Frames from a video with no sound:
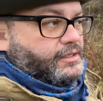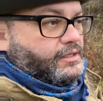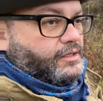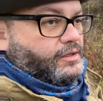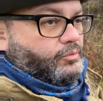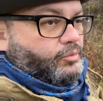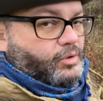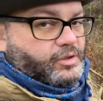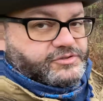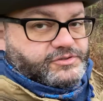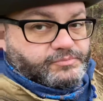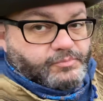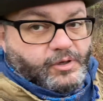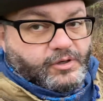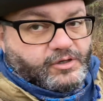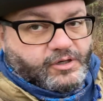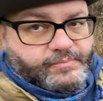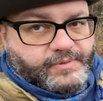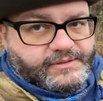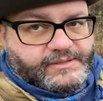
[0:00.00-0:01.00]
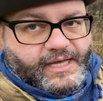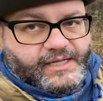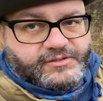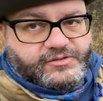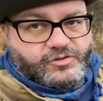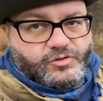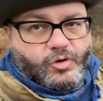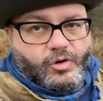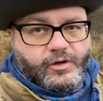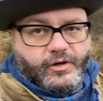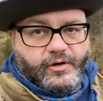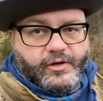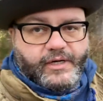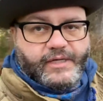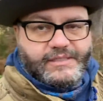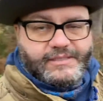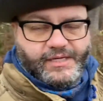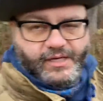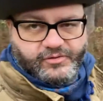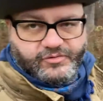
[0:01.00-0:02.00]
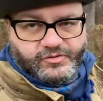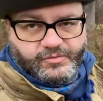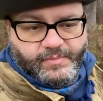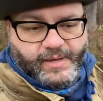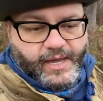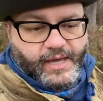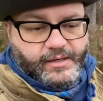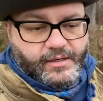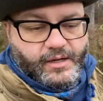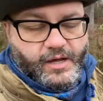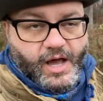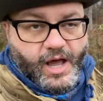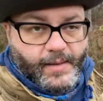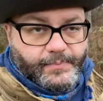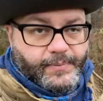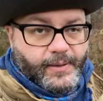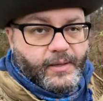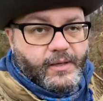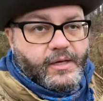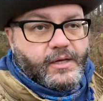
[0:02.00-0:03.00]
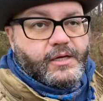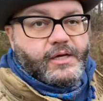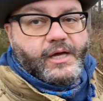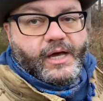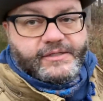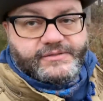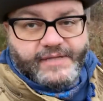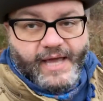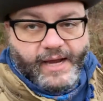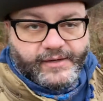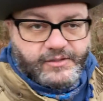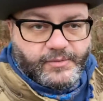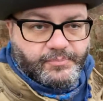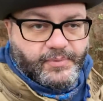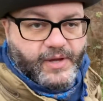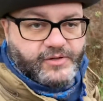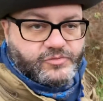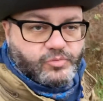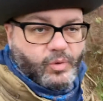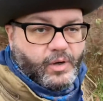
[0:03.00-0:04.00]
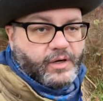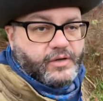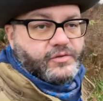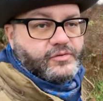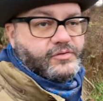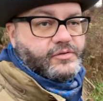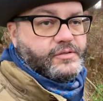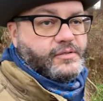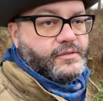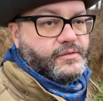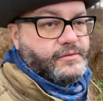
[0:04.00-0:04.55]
well, it's murder, but that's the order. And he tells the men, up, attack the breastworks.